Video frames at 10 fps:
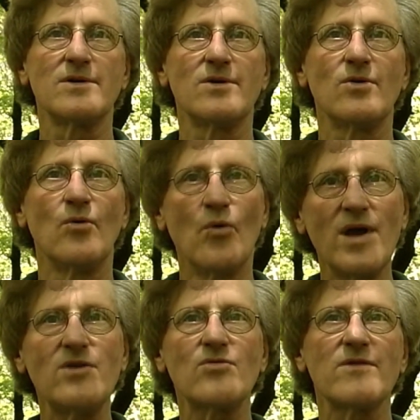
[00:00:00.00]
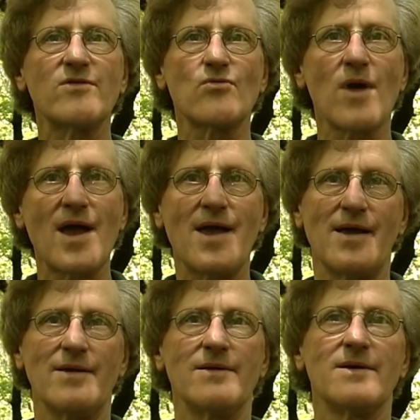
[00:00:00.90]
wind-driven rain,
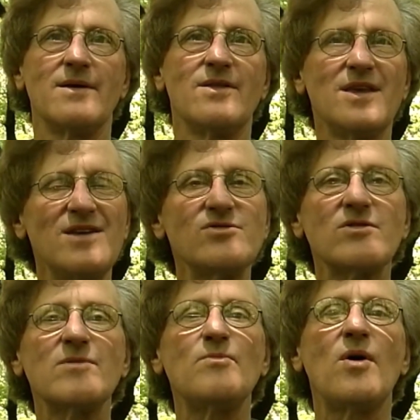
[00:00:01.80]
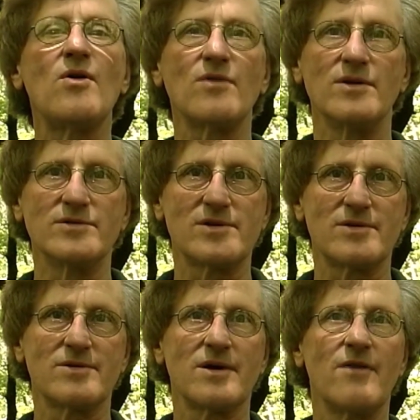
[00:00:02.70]
these are components
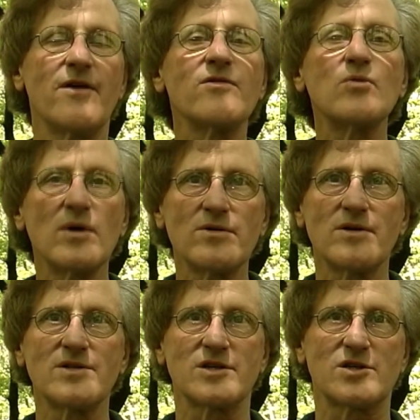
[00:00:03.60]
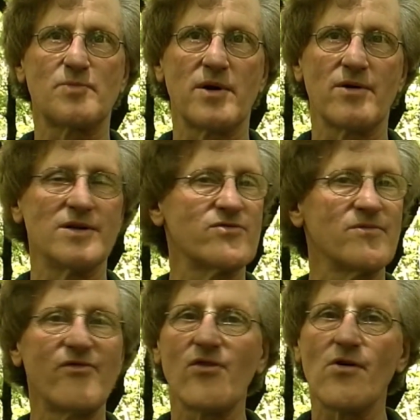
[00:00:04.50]
of every wilderness experience, from
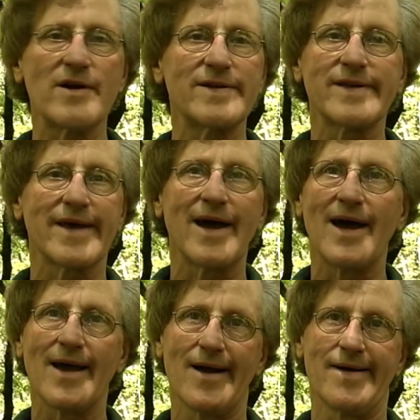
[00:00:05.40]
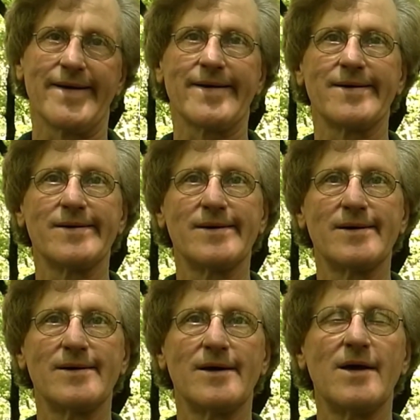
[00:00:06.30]
Florida to the high Arctic.
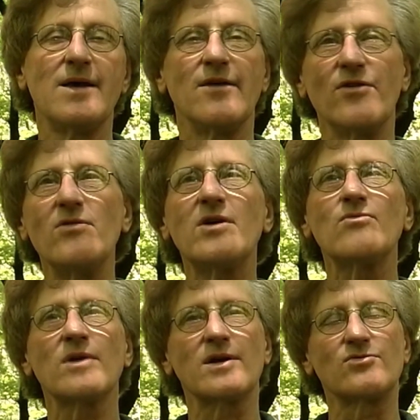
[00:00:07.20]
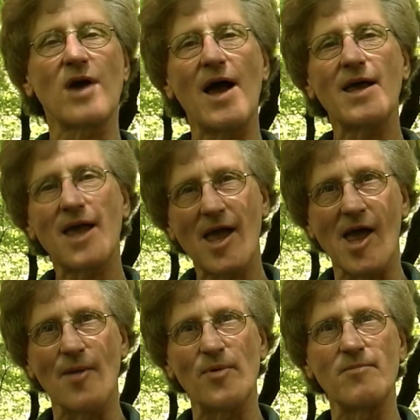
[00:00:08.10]
If you can rig a dry
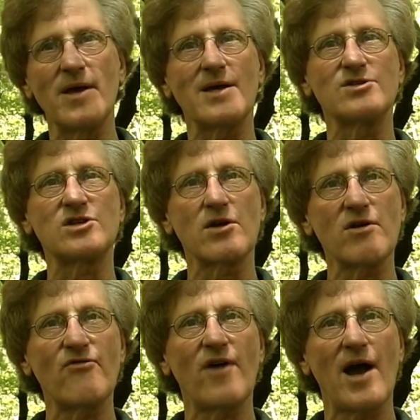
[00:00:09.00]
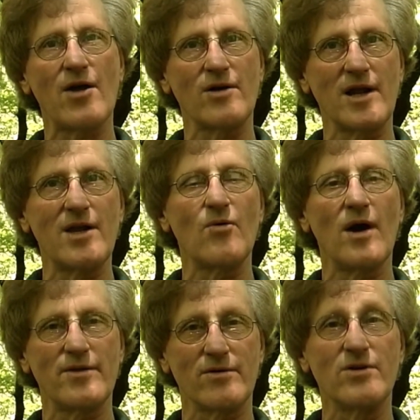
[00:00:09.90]
camp and make a cheery fire in any
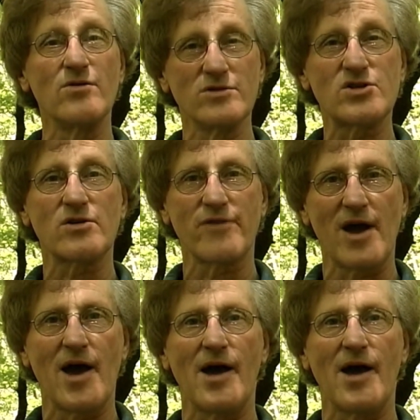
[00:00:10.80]
weather, you'll survive.